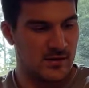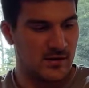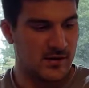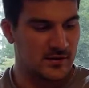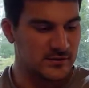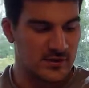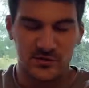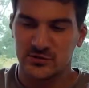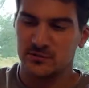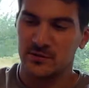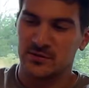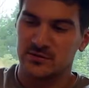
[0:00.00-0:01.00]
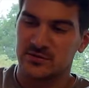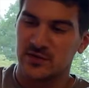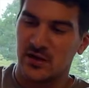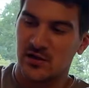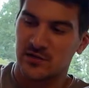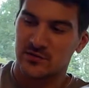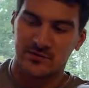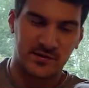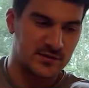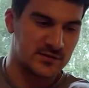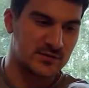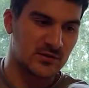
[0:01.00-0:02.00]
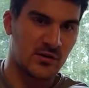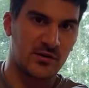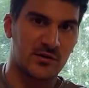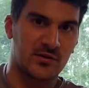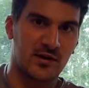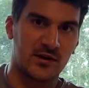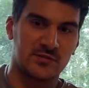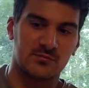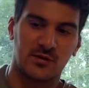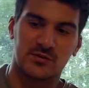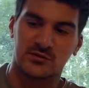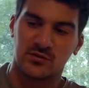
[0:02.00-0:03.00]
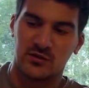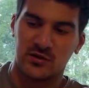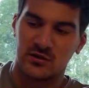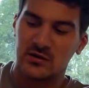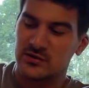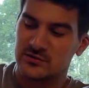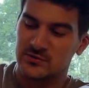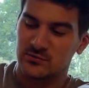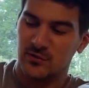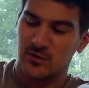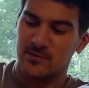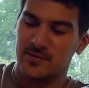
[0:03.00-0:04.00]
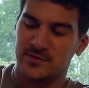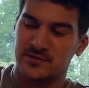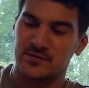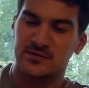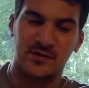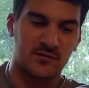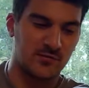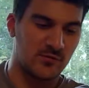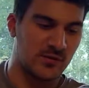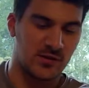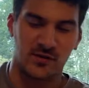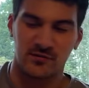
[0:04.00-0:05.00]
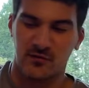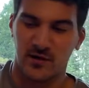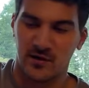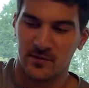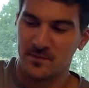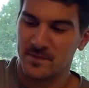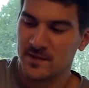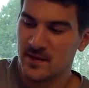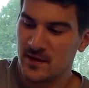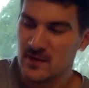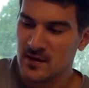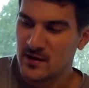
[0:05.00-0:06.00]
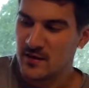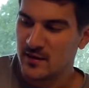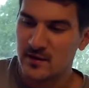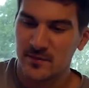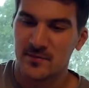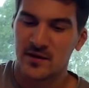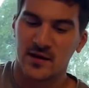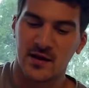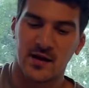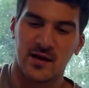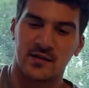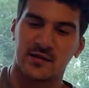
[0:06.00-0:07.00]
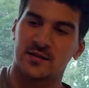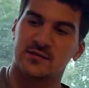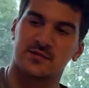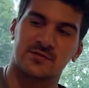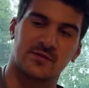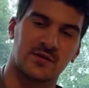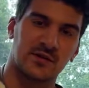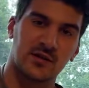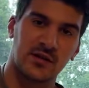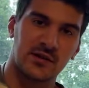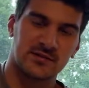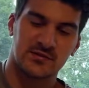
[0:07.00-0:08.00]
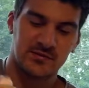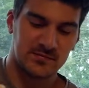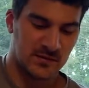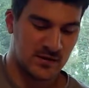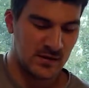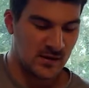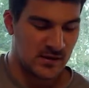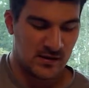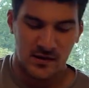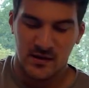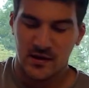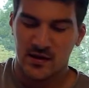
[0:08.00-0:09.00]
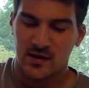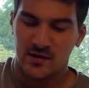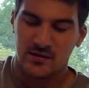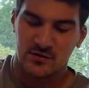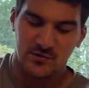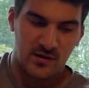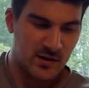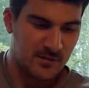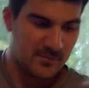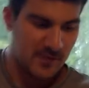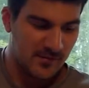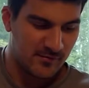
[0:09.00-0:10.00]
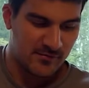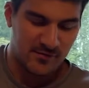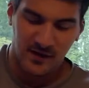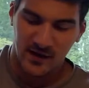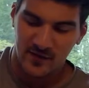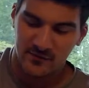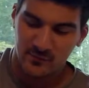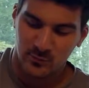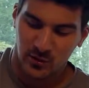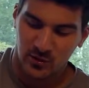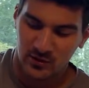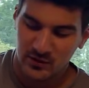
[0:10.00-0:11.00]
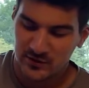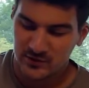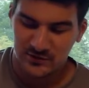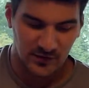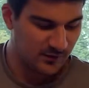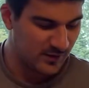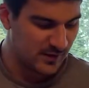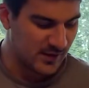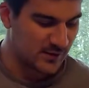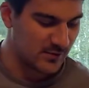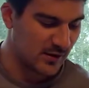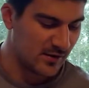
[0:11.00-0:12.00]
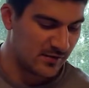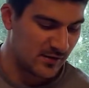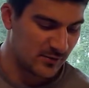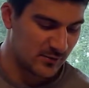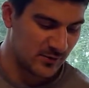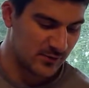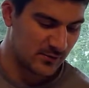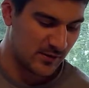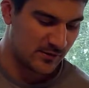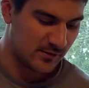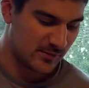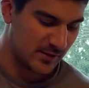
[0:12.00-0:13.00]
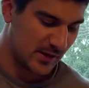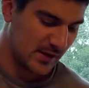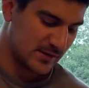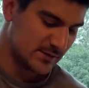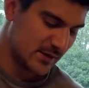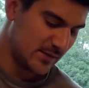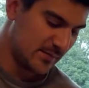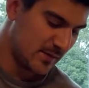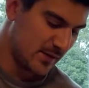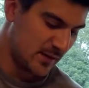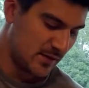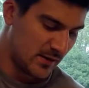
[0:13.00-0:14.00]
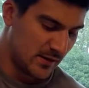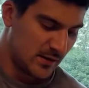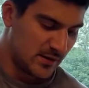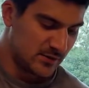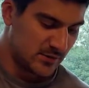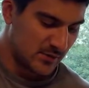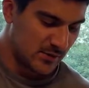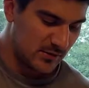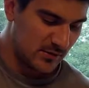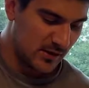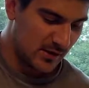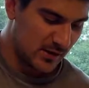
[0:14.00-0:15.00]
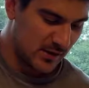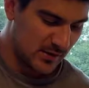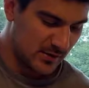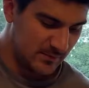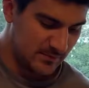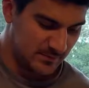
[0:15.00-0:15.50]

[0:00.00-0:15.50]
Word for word: All right, so that should be a solid green start. You can add as much or little as you want because this stuff will really grow. Then I'm gonna add this fertilizer and you add about five milliliters of it. That's what I found worked well for me last time. So I'm gonna do that again.